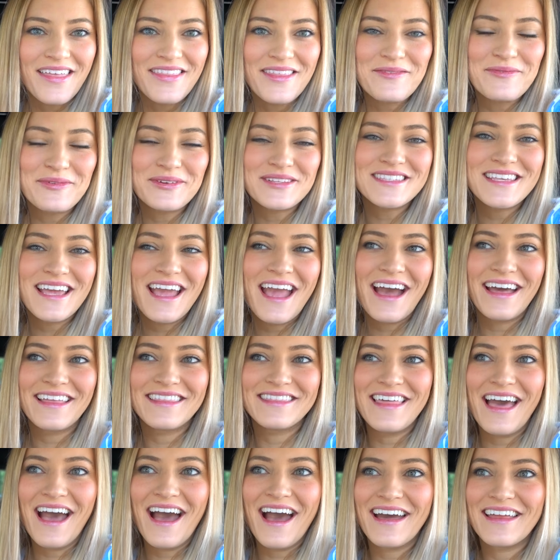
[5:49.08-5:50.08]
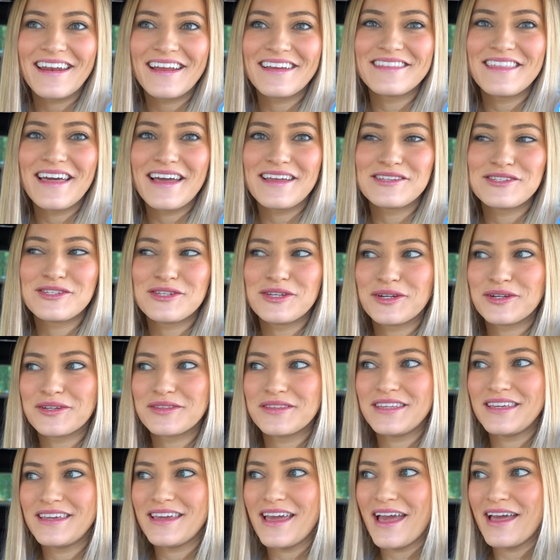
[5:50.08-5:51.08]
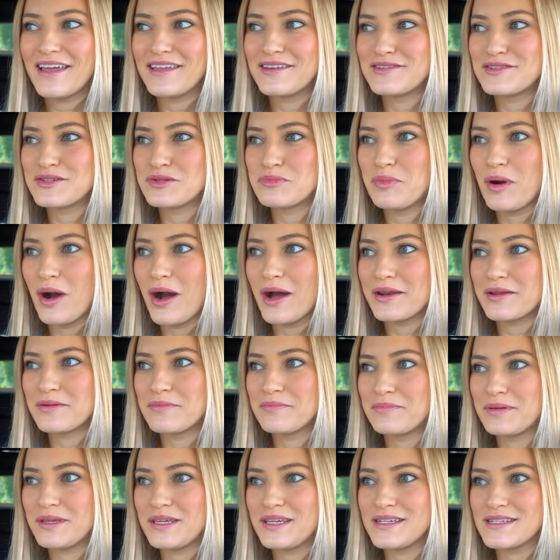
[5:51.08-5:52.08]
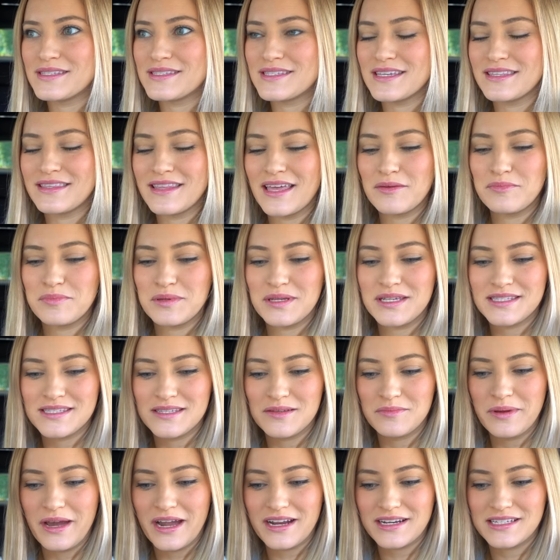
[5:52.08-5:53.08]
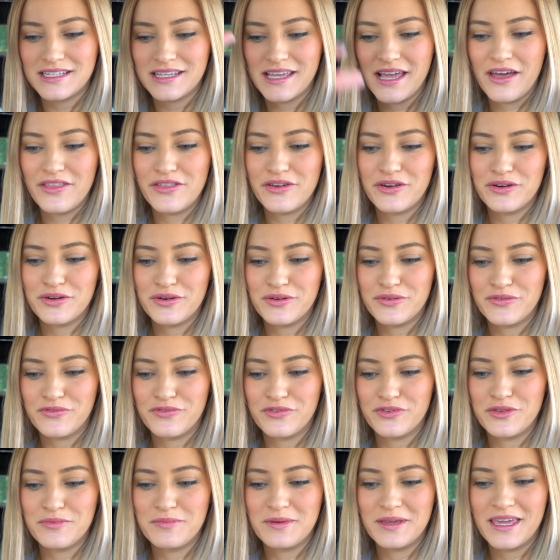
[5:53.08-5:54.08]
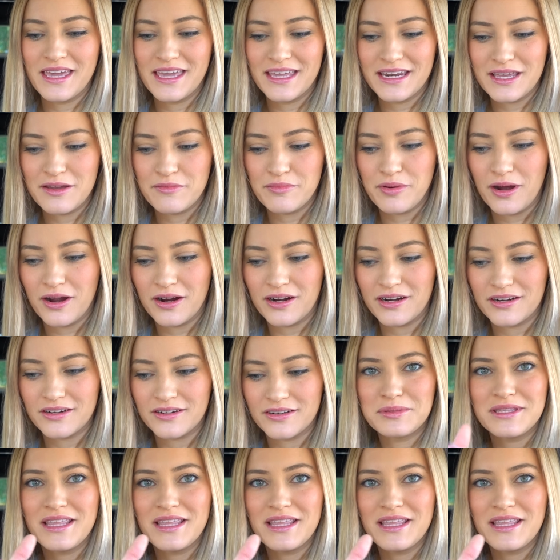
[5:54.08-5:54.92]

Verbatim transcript: and then once I had that, I then took the end bottom piece and then pieced it back together for the beginning part,